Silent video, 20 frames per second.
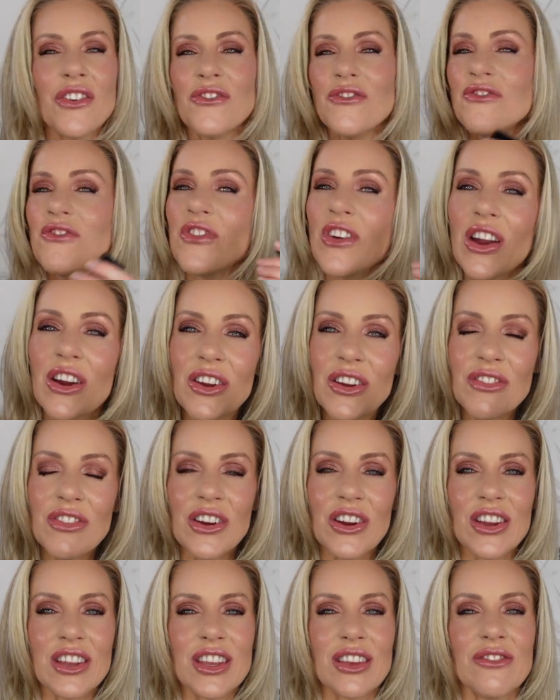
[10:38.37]
Very,
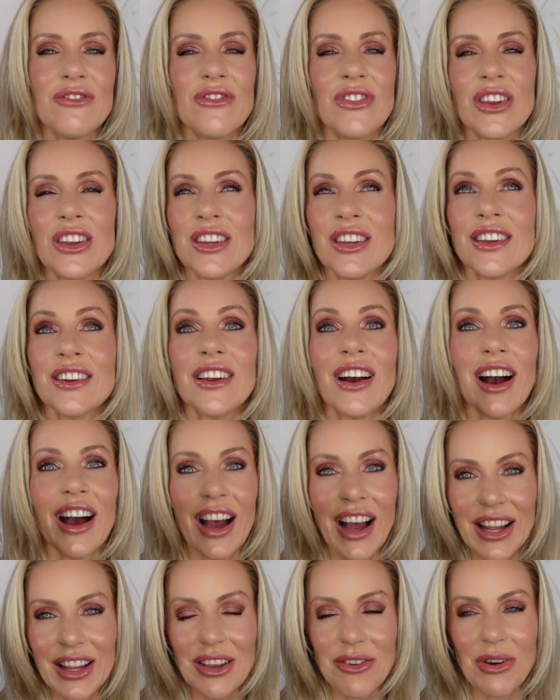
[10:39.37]
very convenient.
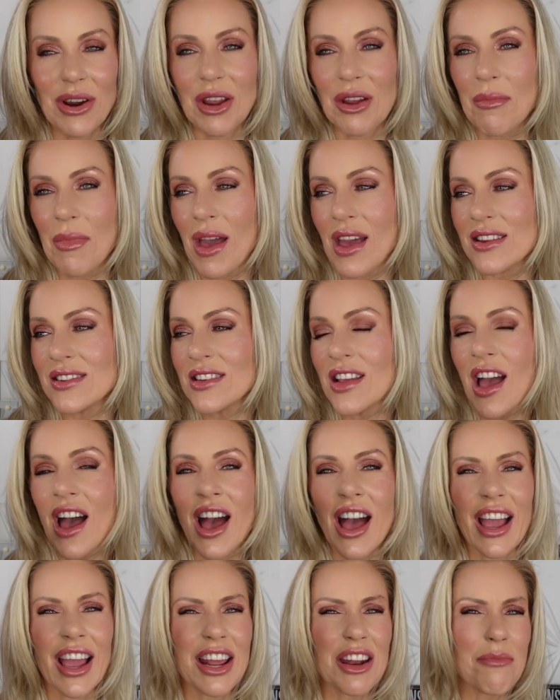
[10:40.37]
Highly recommend.
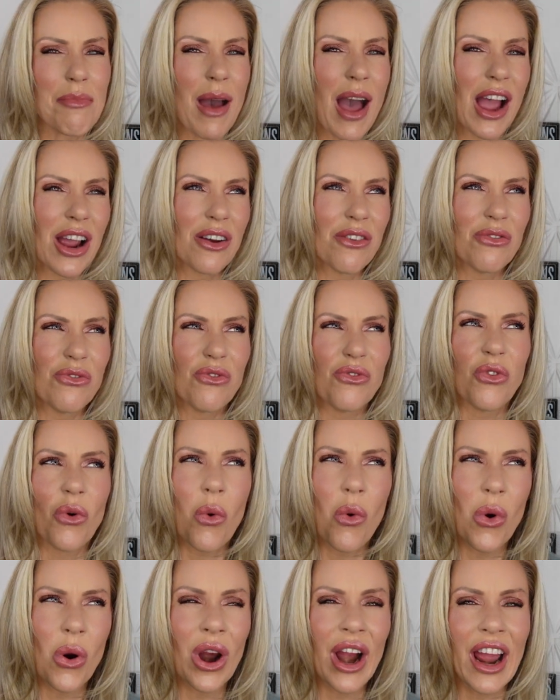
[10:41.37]
I got a pack of
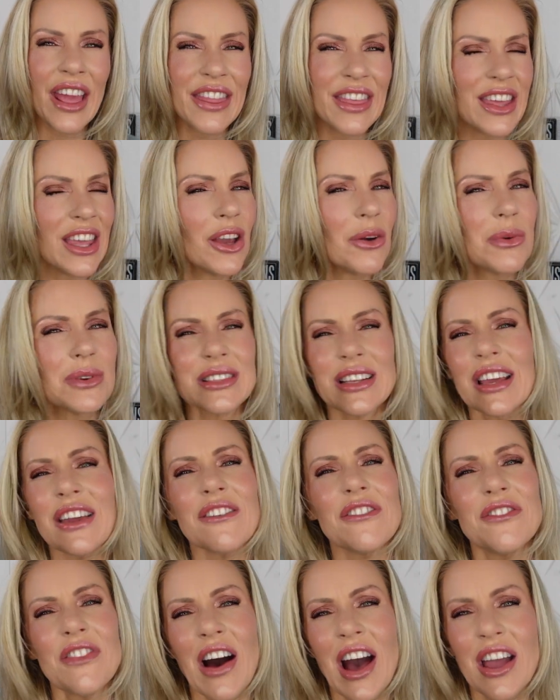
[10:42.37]
four. I think it was like
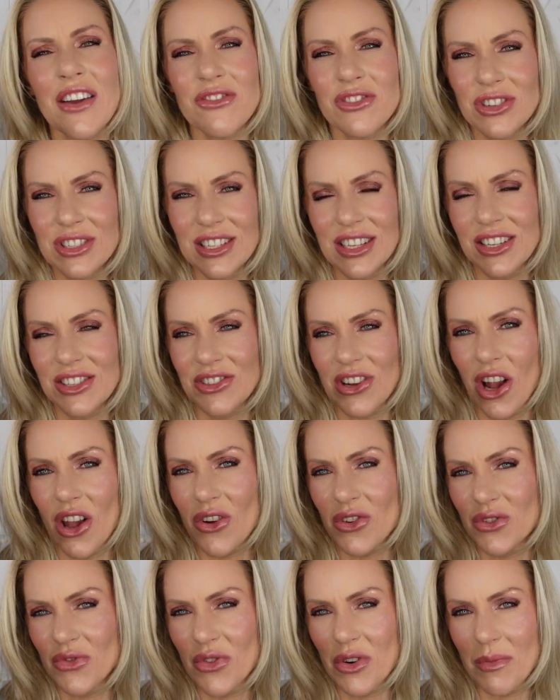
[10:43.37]
five or
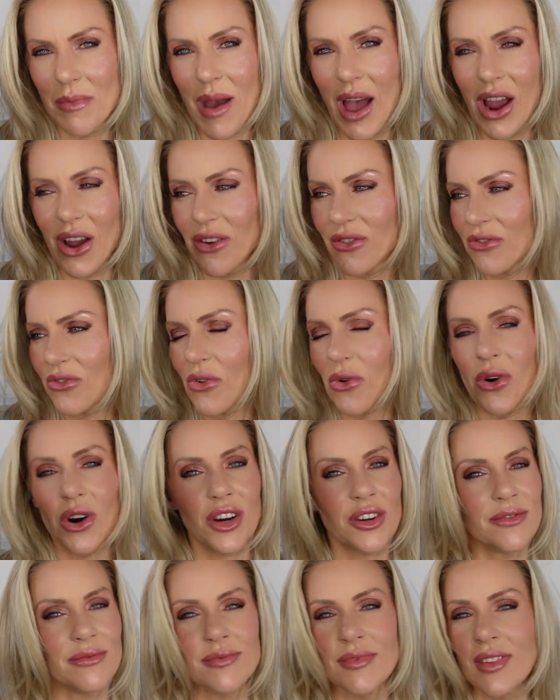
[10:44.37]
$6 for a pack of
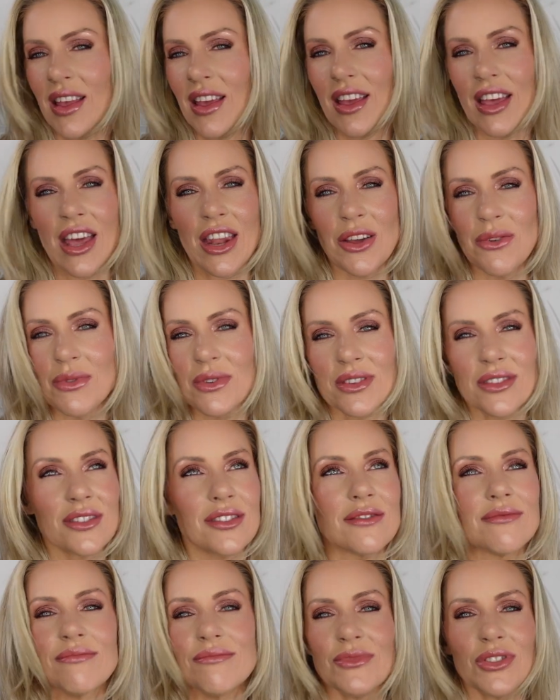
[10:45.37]
four and it
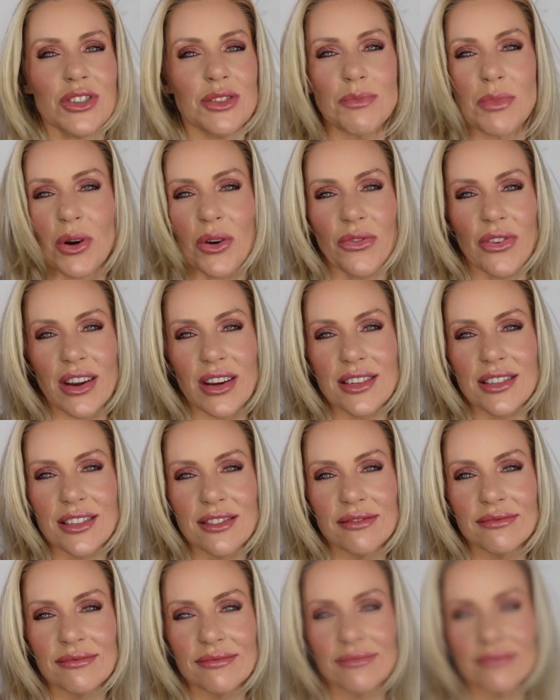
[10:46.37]
was just perfect.